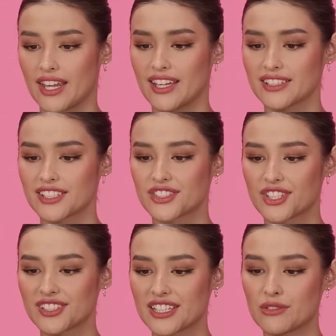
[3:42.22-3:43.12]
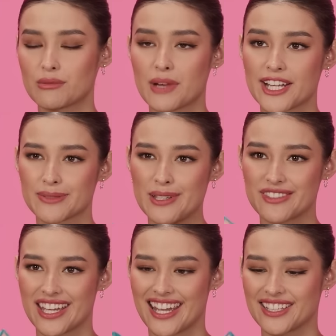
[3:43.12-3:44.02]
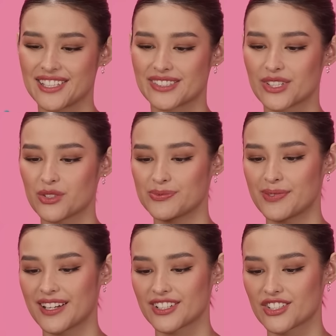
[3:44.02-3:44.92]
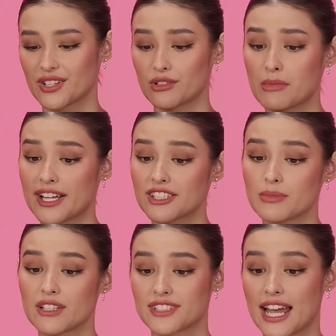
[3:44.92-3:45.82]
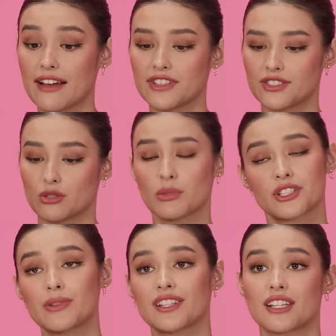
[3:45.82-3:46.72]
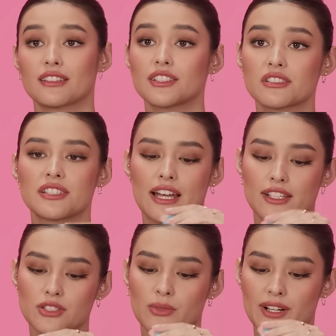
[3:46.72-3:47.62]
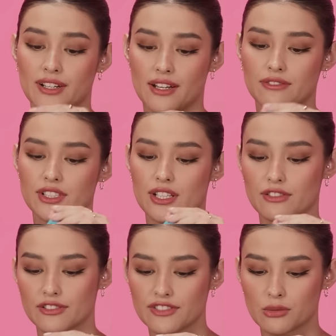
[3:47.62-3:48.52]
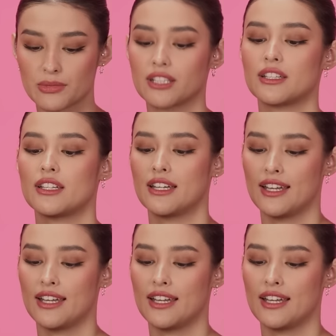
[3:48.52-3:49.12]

And it's just, it reminds me of the 80s so much, and it reminds me of Taffy so much because I literally had to wear it every day for filming.